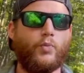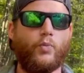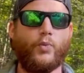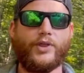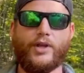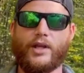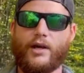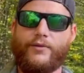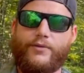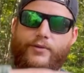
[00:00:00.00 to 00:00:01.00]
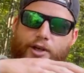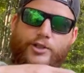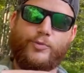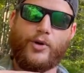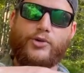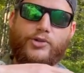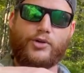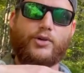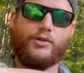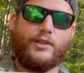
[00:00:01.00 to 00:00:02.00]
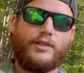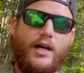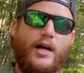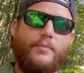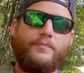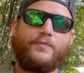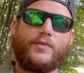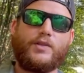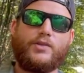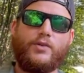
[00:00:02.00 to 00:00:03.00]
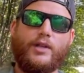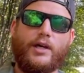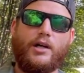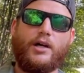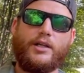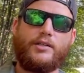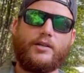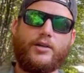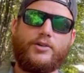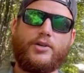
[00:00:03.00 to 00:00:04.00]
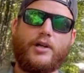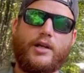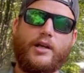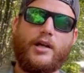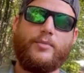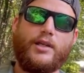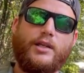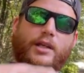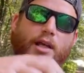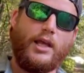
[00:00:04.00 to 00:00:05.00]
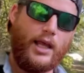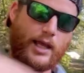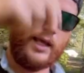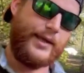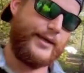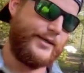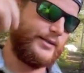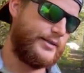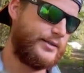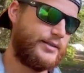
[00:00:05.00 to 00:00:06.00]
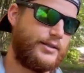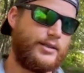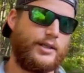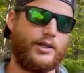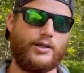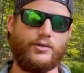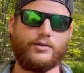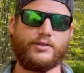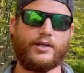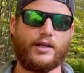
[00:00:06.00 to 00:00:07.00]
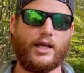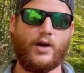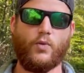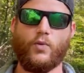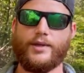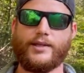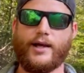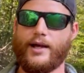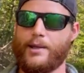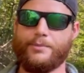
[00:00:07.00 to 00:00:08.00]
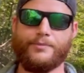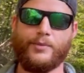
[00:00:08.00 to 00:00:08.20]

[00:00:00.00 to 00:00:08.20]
with enough exposure on the top so that a honeysucker truck can come in and you know suck it out one time